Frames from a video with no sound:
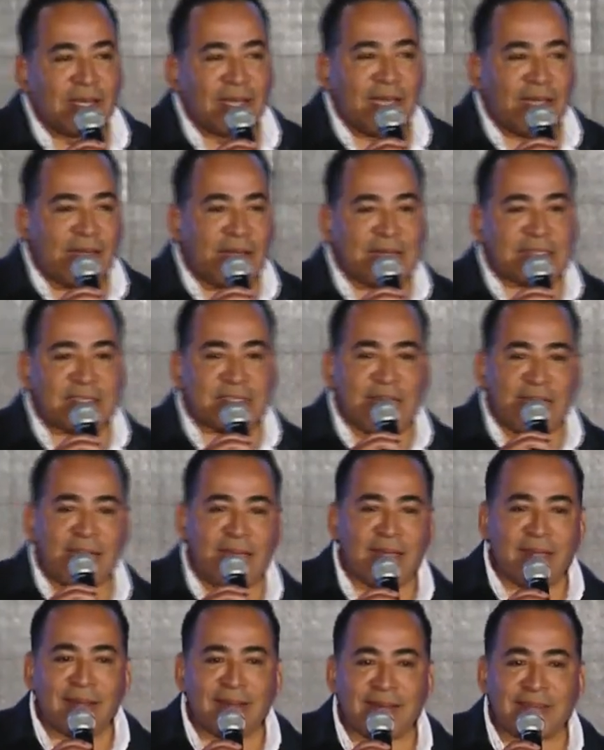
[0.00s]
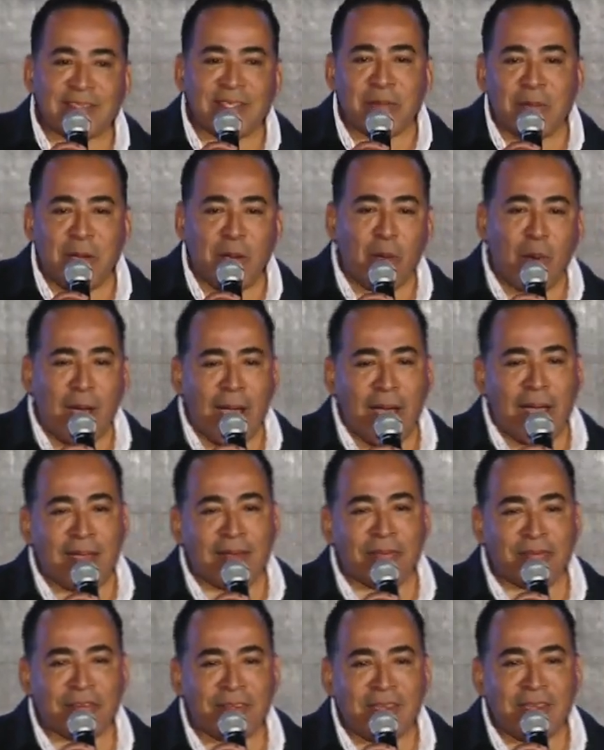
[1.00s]
And I said to my
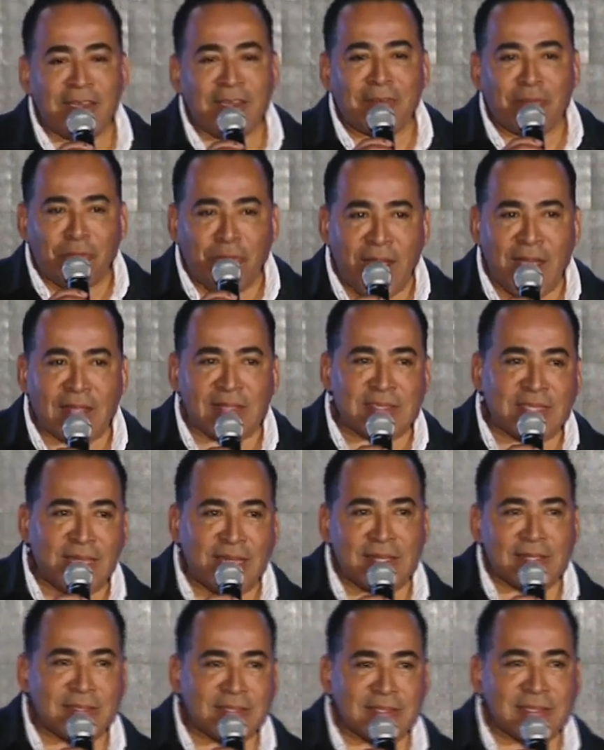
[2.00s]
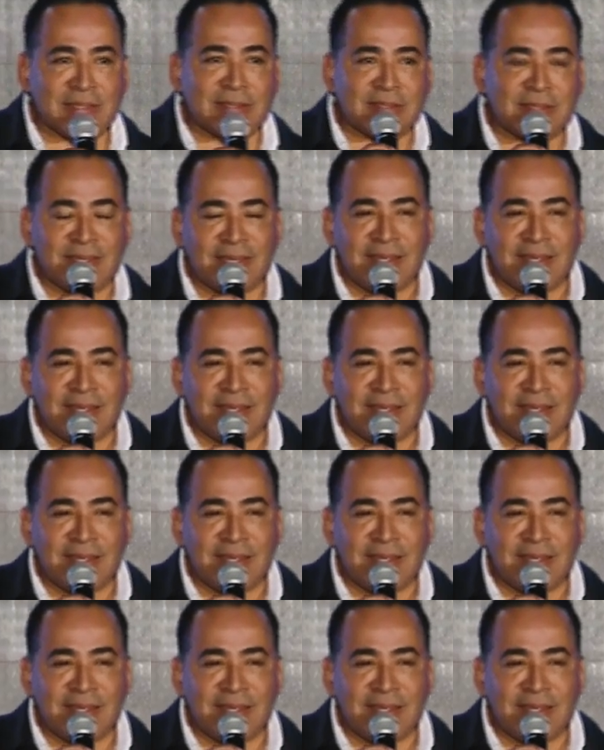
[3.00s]
wife, Frances,